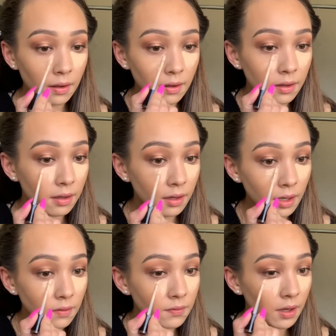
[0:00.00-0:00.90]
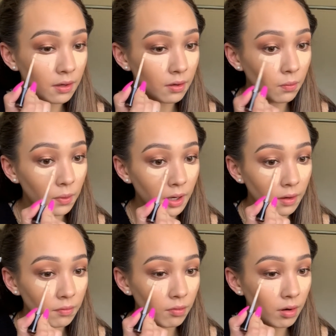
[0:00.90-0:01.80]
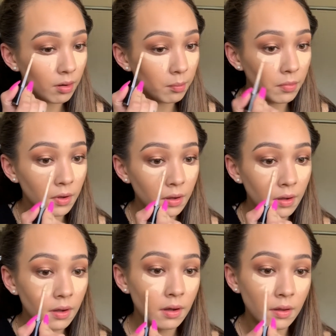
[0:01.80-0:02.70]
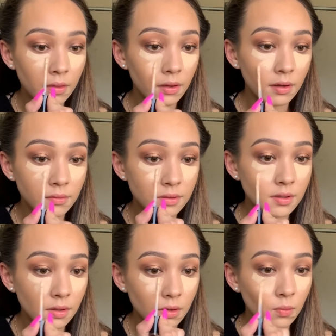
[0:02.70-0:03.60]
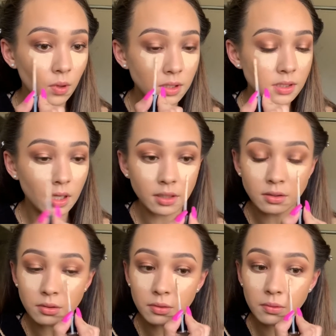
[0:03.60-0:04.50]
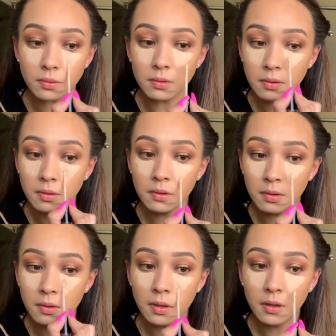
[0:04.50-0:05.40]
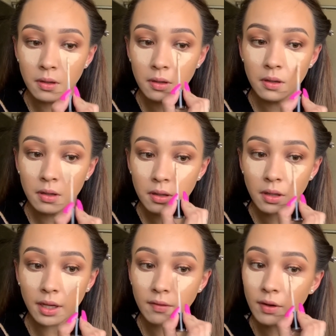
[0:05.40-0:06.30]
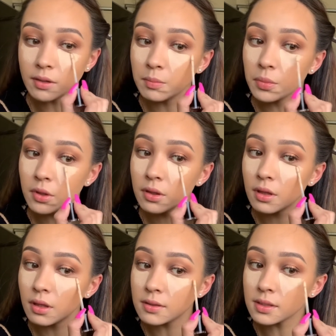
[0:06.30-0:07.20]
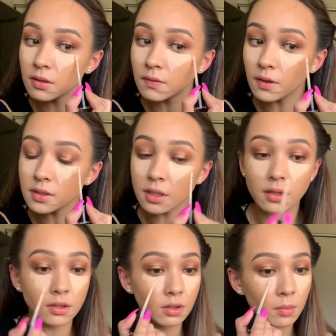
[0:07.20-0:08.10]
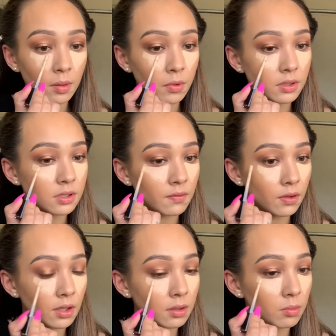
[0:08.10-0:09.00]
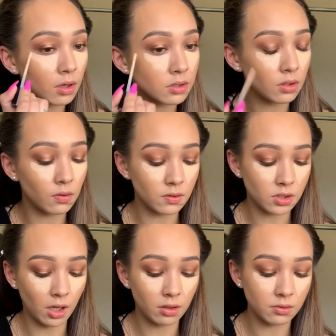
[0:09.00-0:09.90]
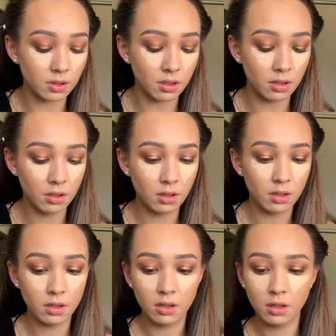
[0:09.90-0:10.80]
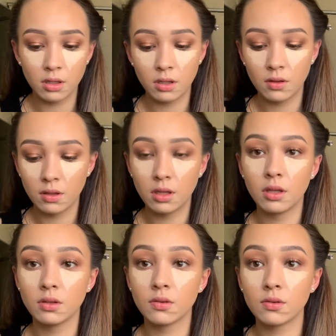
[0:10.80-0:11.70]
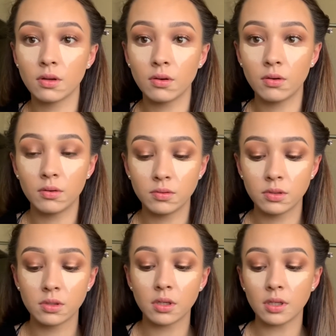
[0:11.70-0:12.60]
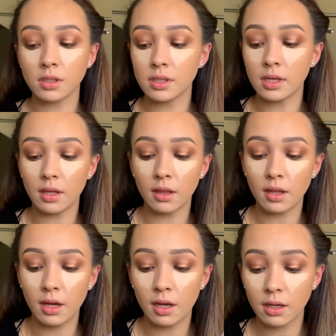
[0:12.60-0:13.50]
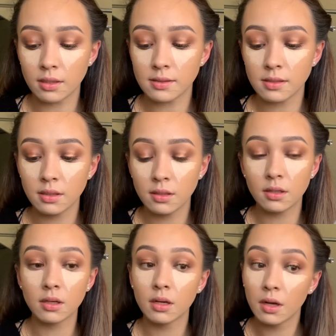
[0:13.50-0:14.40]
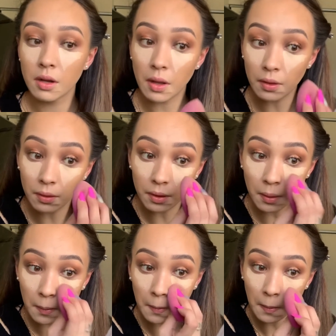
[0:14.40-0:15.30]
it can kind of take away from the concealer once I do. Like if I put the concealer first and then do my bronzer, I feel like the bronzer overshadows it. So just gonna take that concealer and then